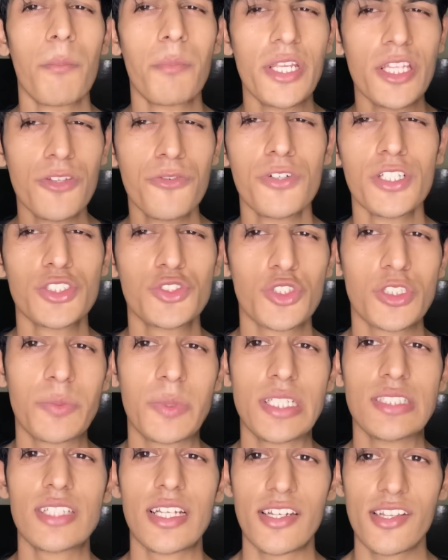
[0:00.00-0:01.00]
Be the first to
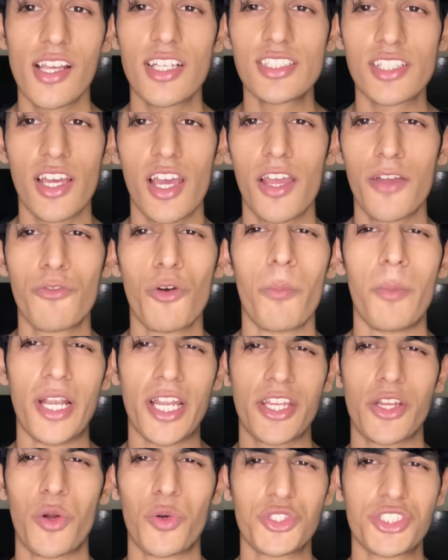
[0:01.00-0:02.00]
speak India's AI for
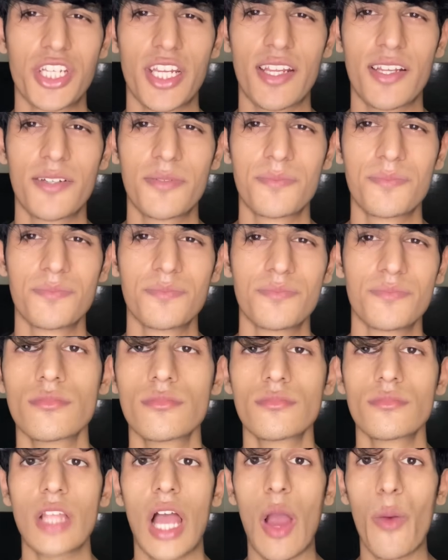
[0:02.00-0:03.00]
building code check.
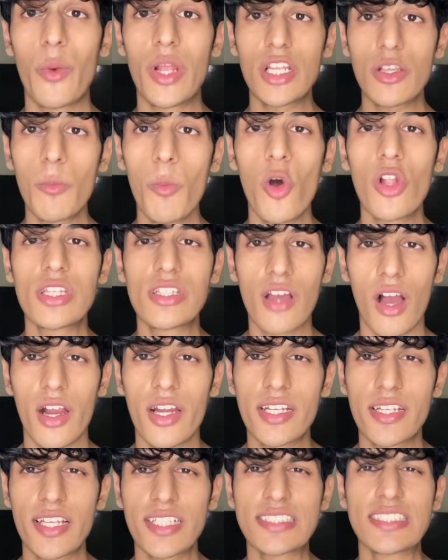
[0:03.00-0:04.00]
I welcome all the
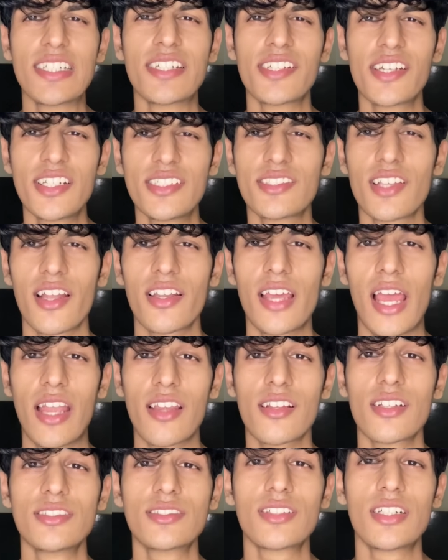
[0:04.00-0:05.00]
architects, interior designer,
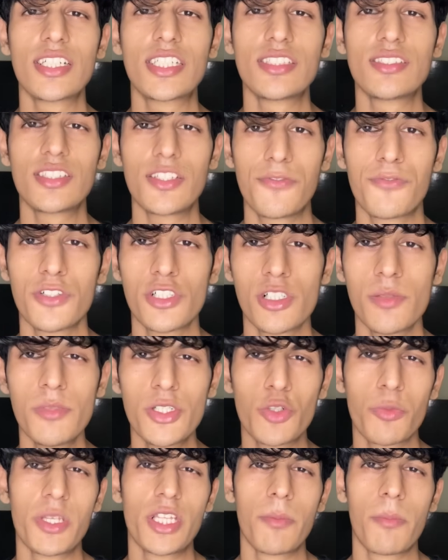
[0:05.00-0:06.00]
and consultancy
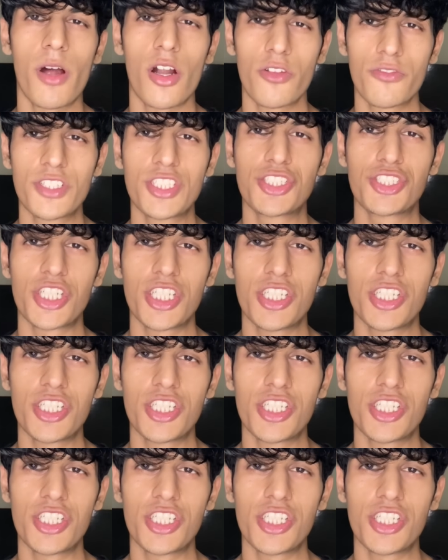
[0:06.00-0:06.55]
firm to be the part of this